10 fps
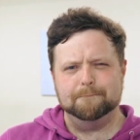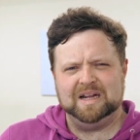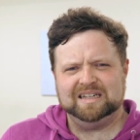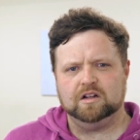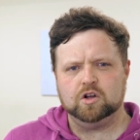
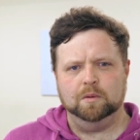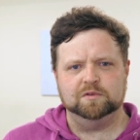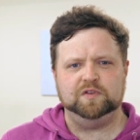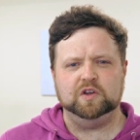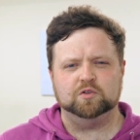
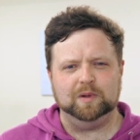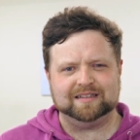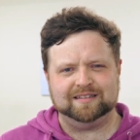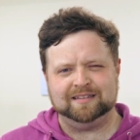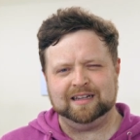Monday.com's views will
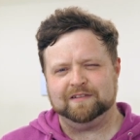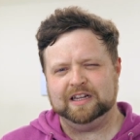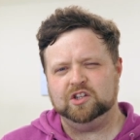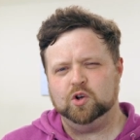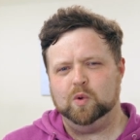
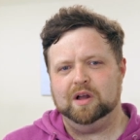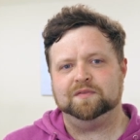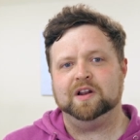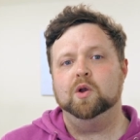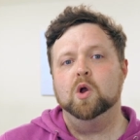accelerate your
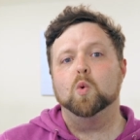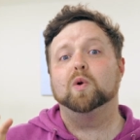workflow